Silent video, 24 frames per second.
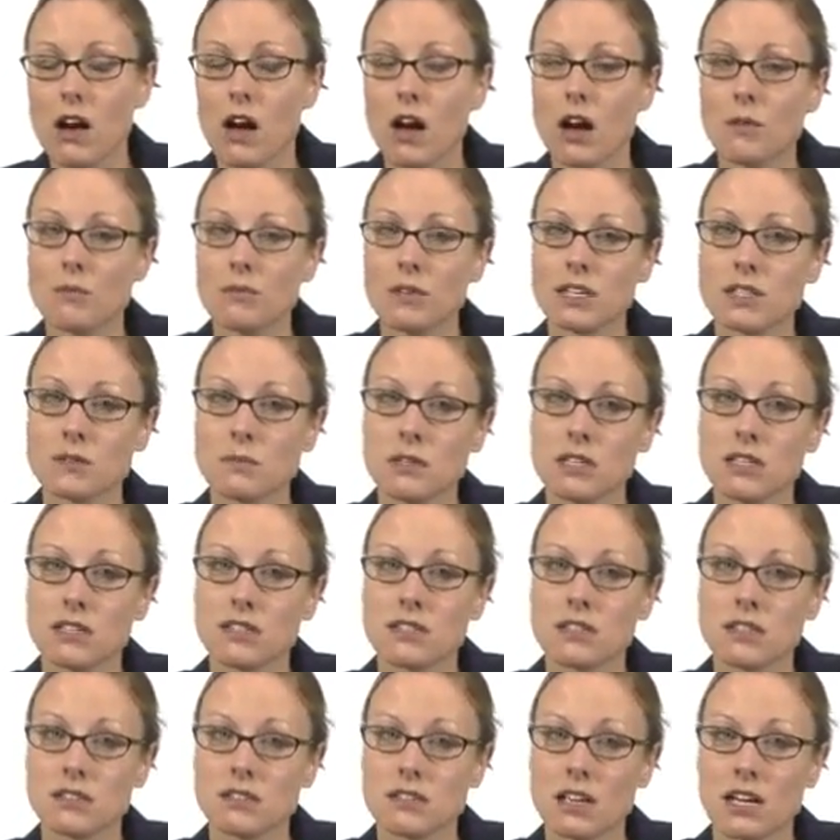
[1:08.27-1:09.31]
That's
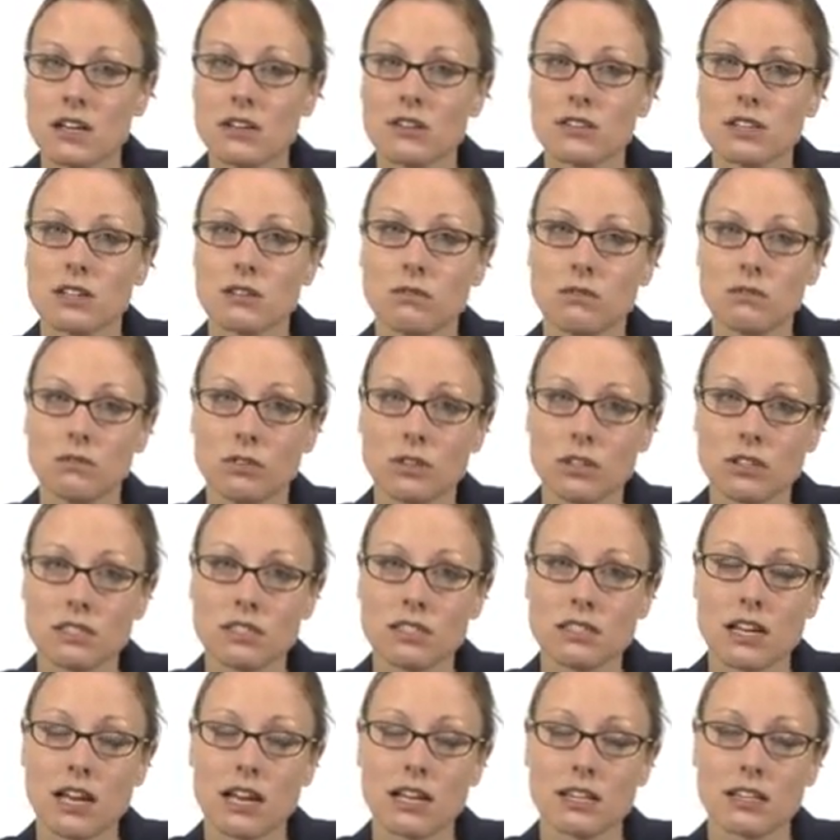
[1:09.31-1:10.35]
because designers have
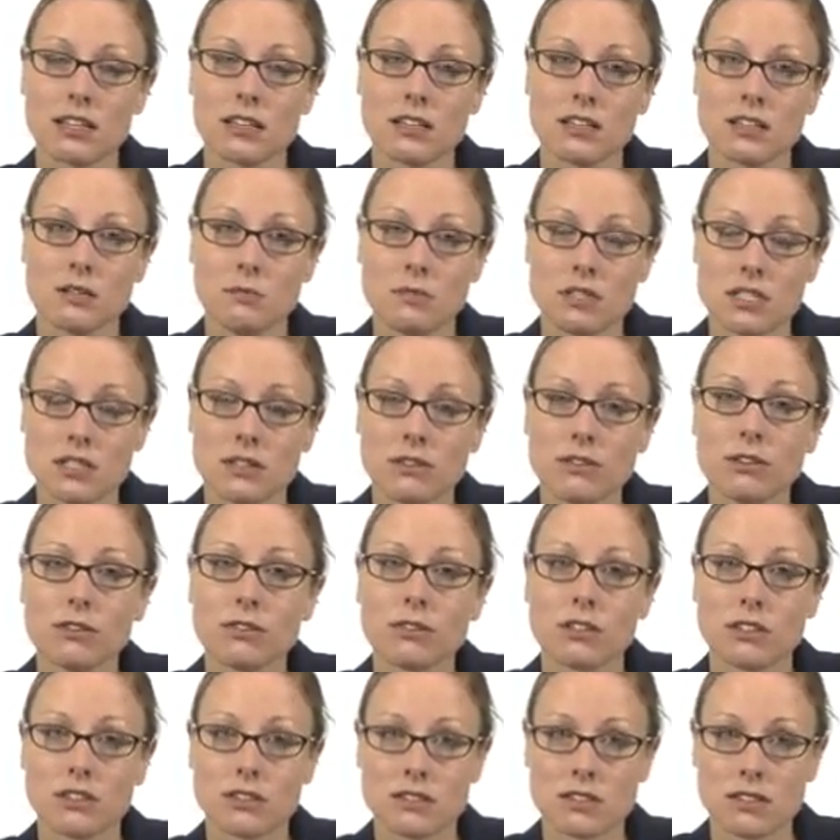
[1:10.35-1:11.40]
looked at the material
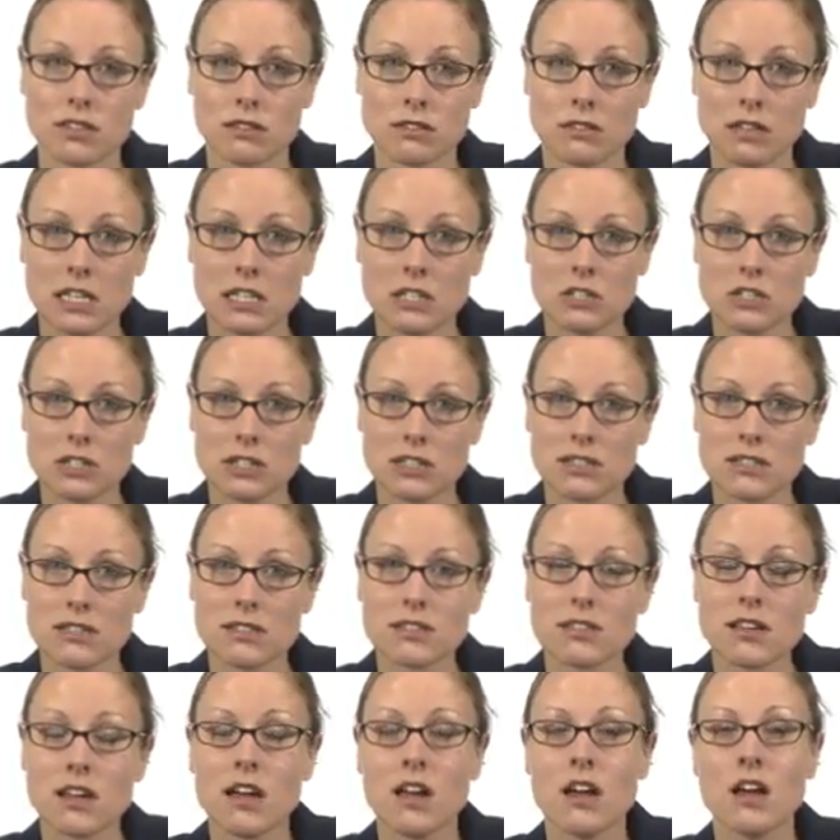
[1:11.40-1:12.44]

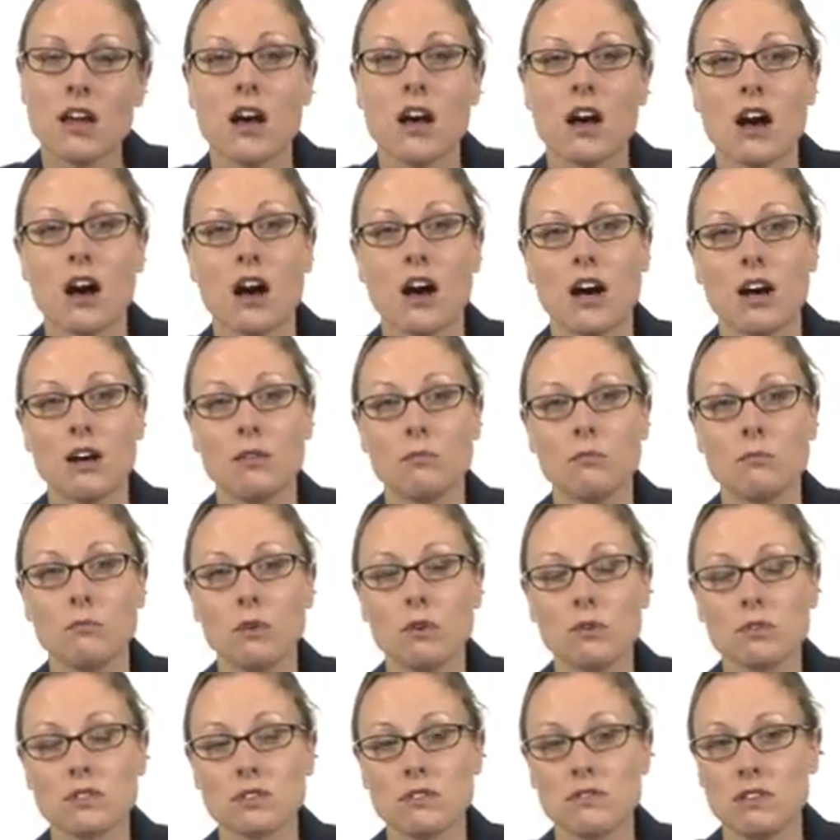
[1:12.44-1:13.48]
considerations.
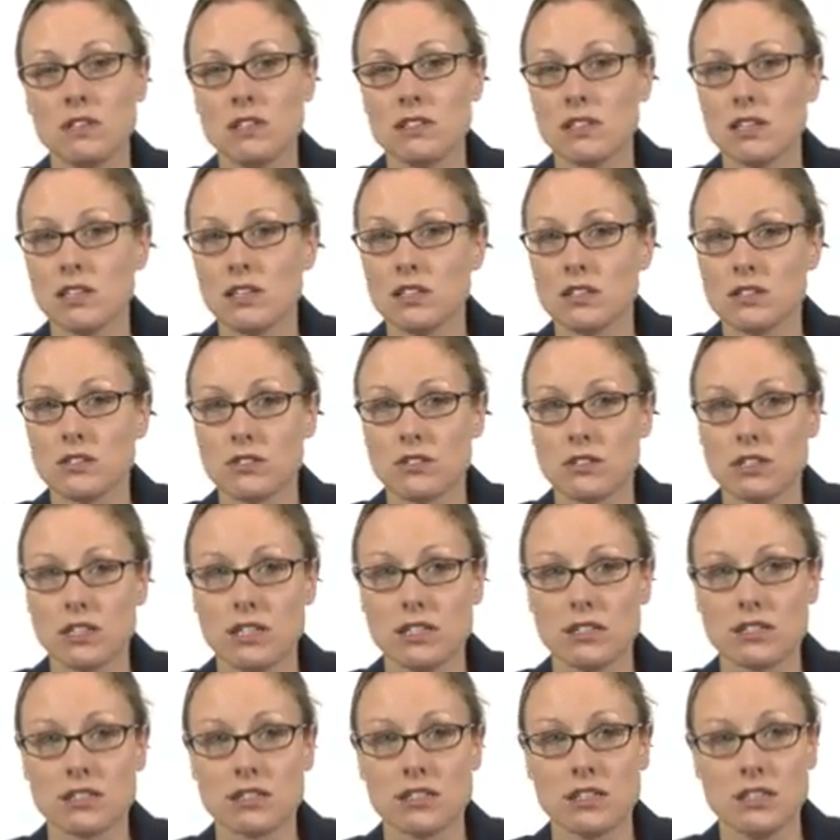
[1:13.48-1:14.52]
Most of these
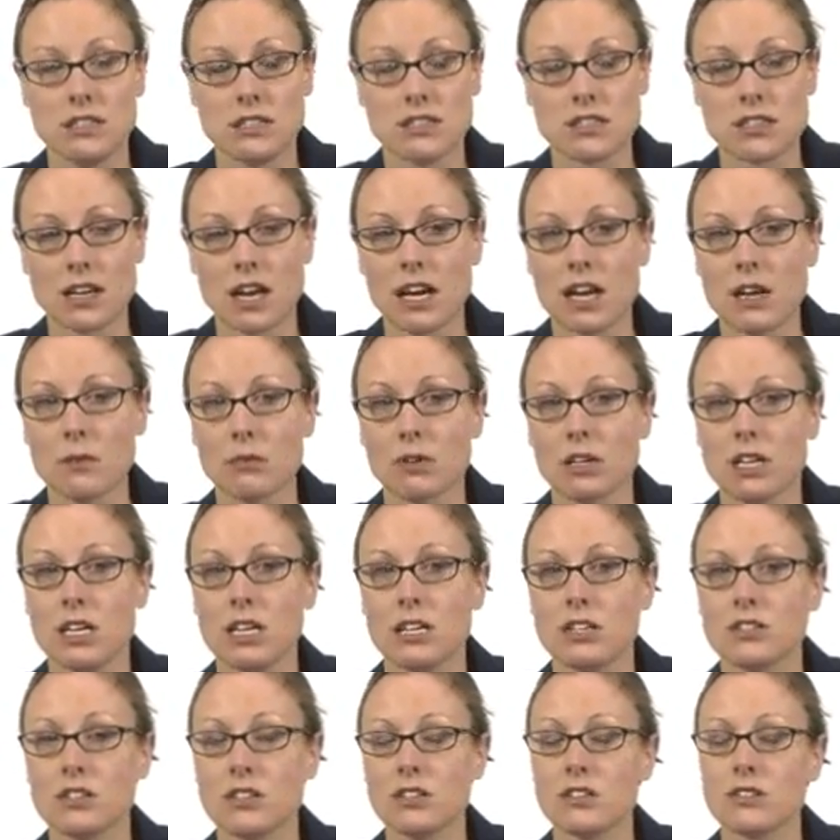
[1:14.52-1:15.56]
industries, the design
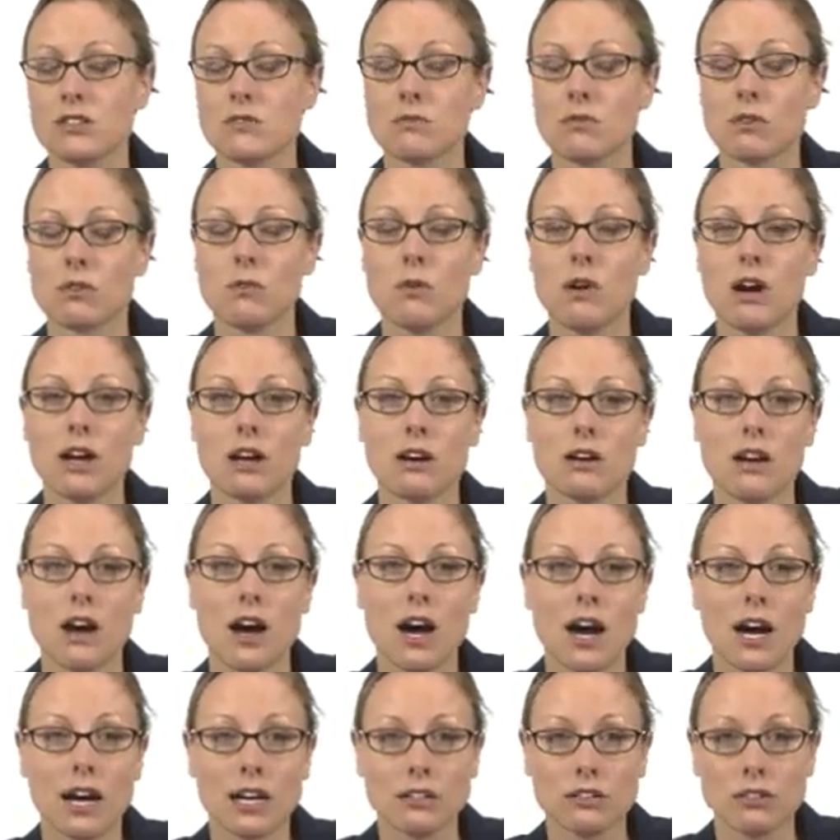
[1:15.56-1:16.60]
applications require
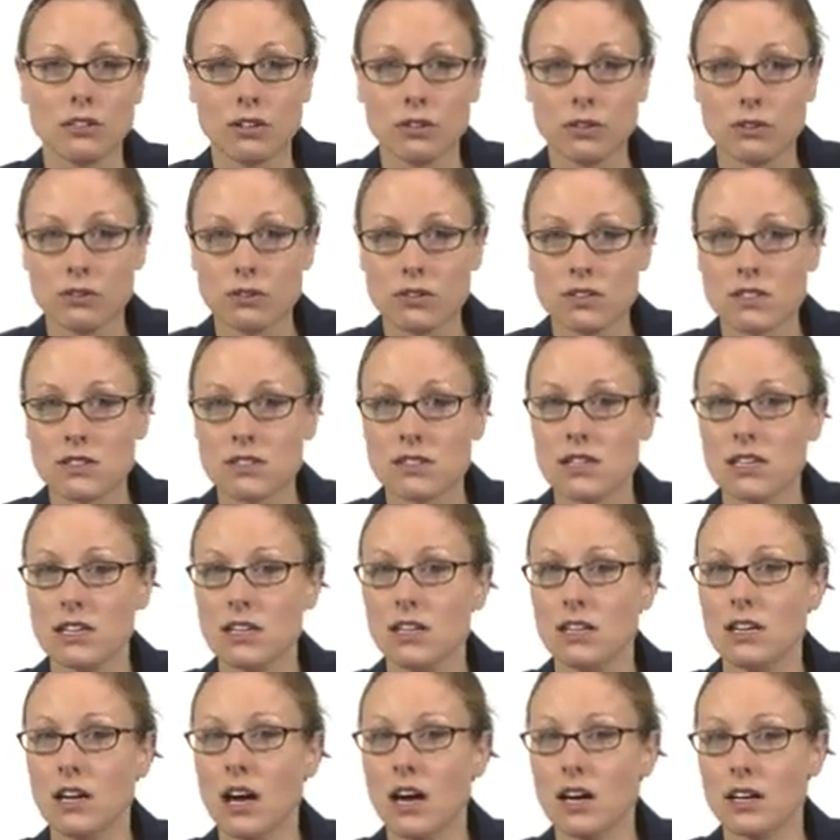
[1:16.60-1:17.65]
high loads, they
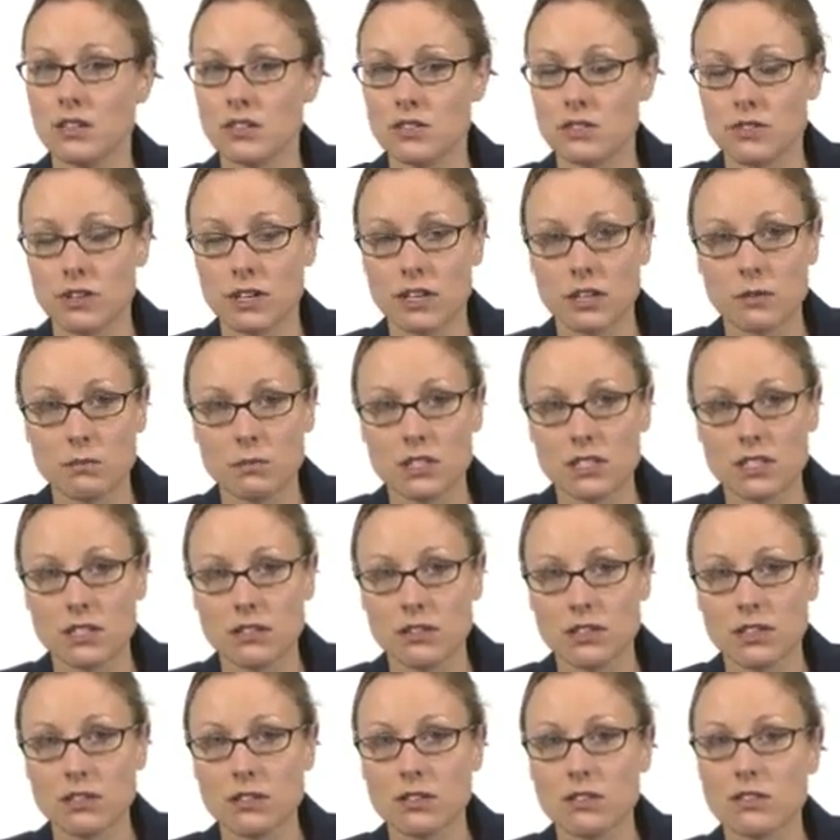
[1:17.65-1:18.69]
need high strength
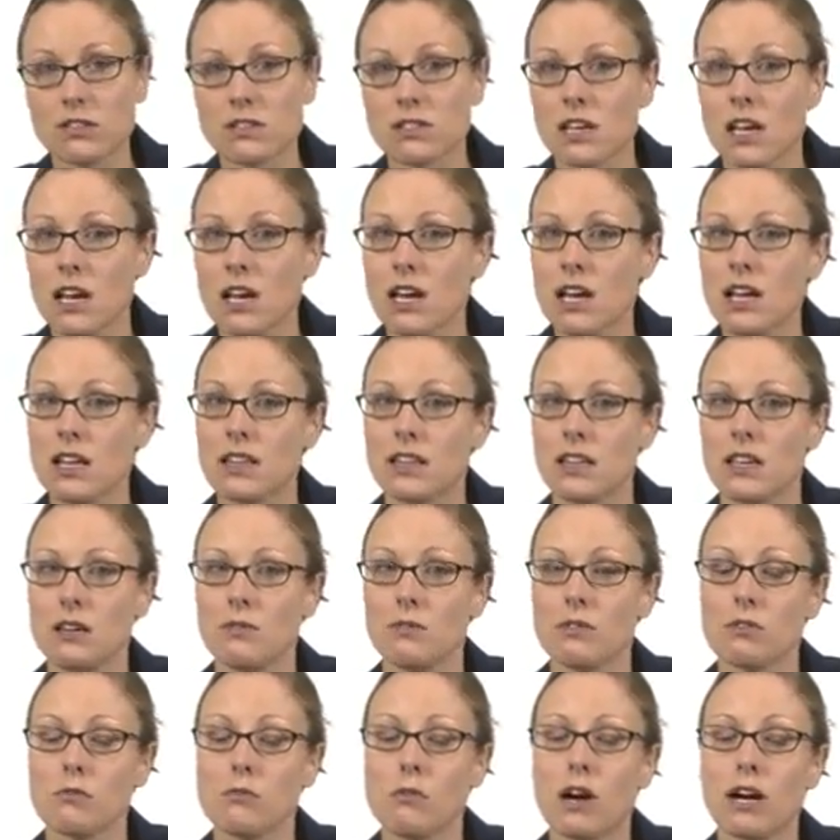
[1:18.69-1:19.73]
materials, they
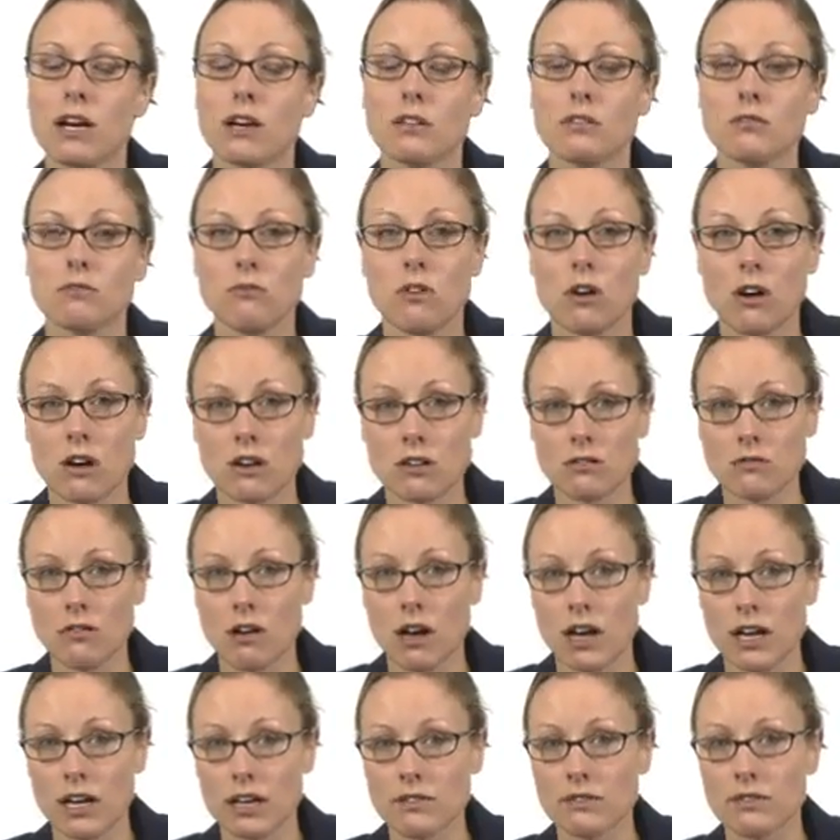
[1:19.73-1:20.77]
require long
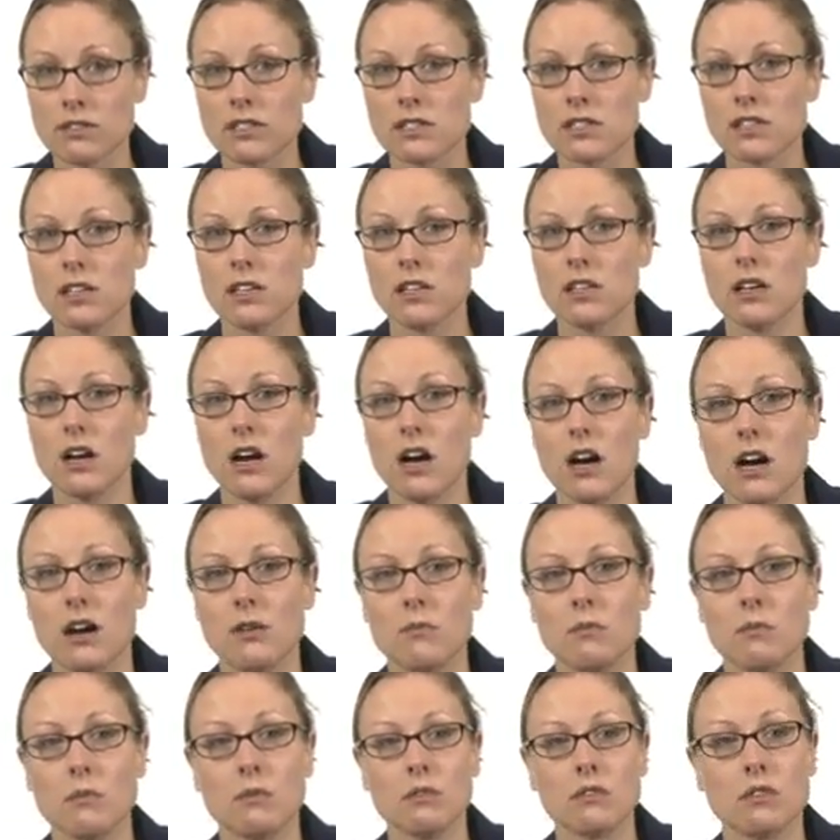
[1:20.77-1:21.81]
lives,
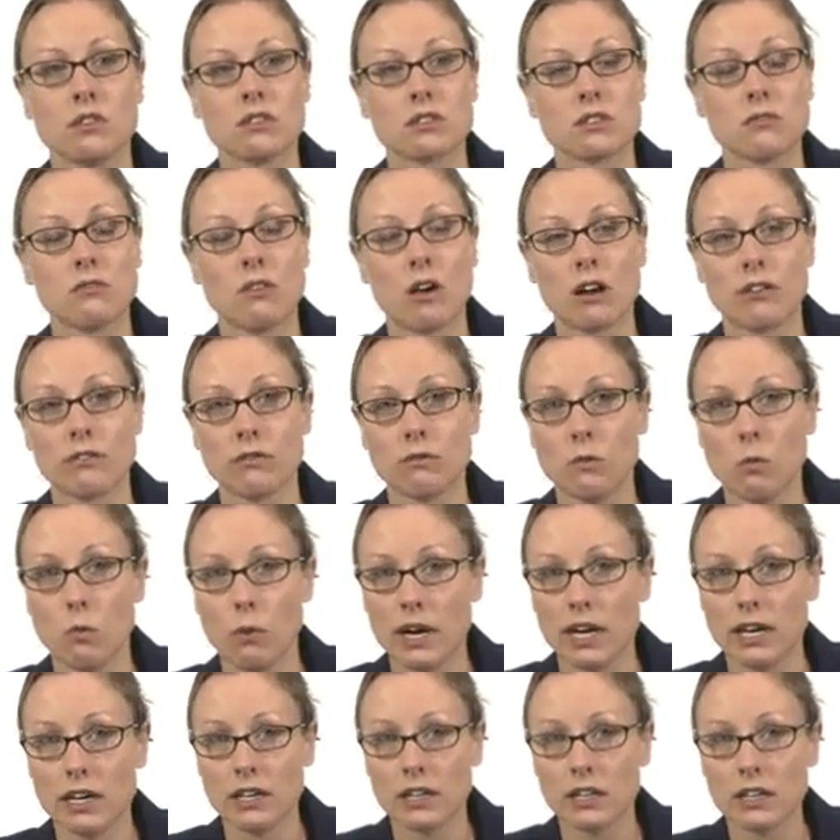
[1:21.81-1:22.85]
there's a lot of
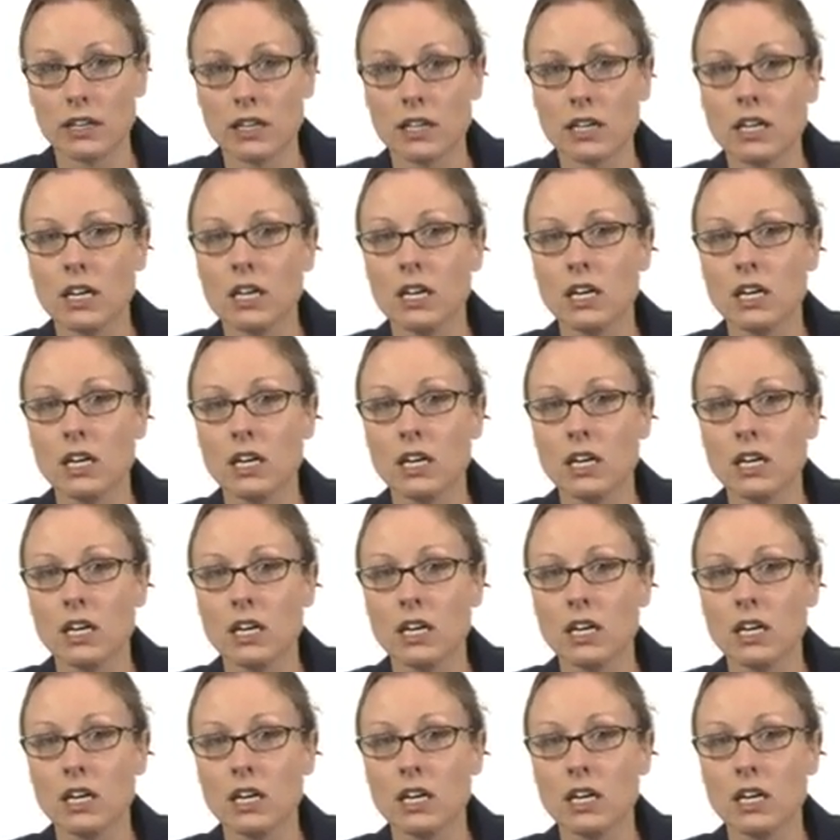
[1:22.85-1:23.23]
wear.